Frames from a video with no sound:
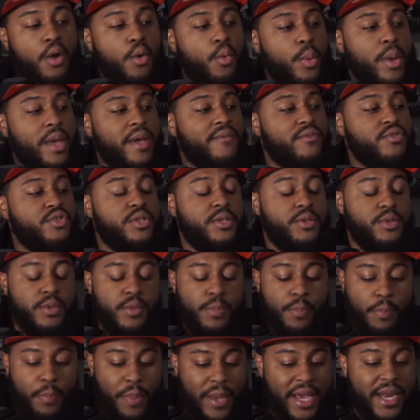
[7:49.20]
We have
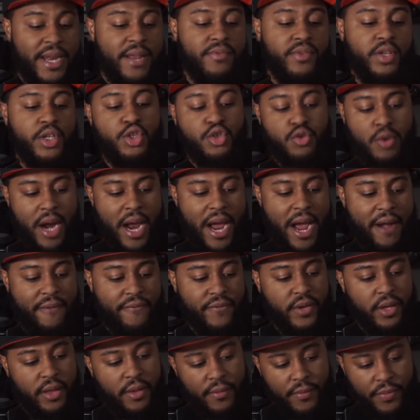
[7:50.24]
been in the
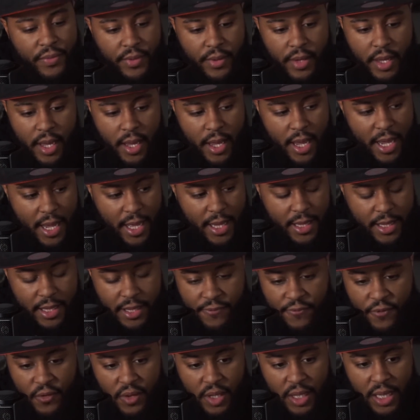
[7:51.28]
draft
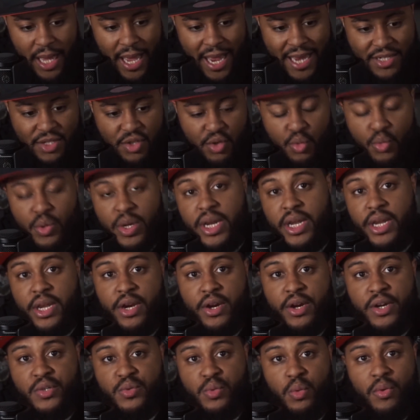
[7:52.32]
for the last three
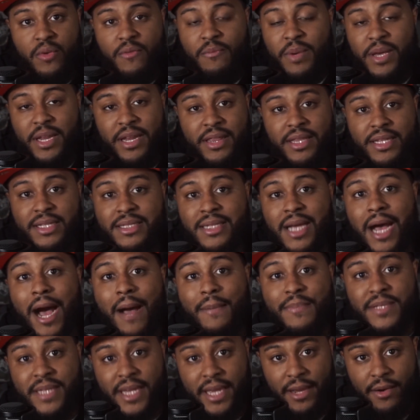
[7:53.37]
years where we've been in the
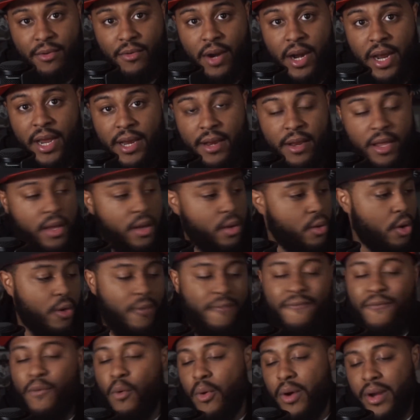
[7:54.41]
top 10, right? Or
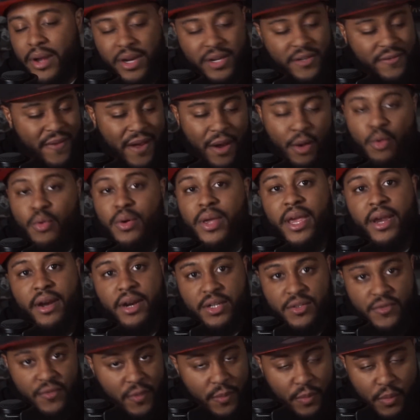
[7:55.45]
four years, five, who
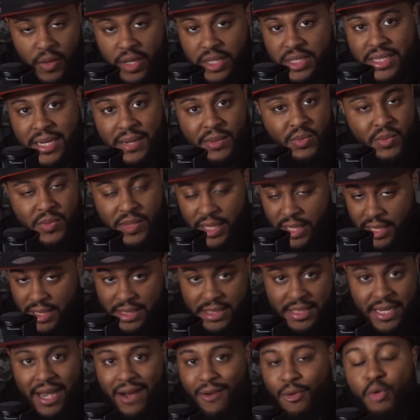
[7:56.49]
cares? From Kristaps
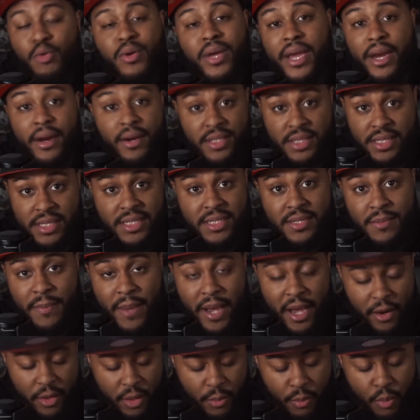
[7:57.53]
Porzingis down, who cares? It doesn't
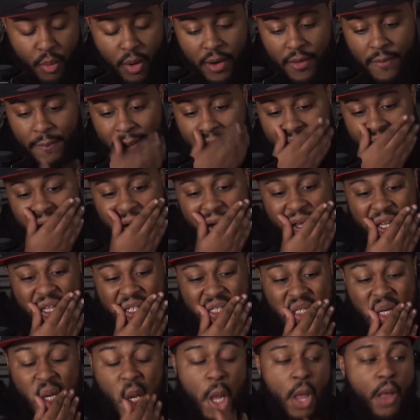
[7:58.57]
matter. The point of the matter
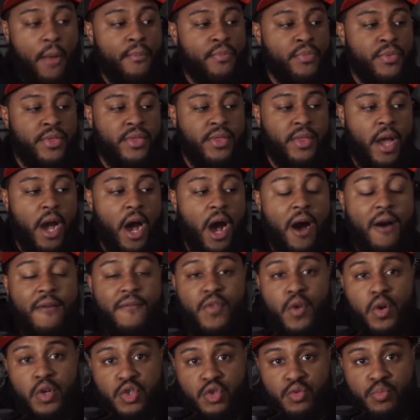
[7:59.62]
is,
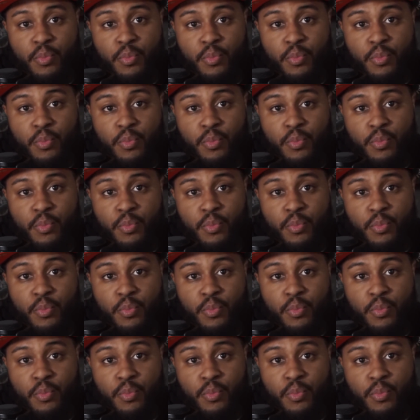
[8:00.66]
of those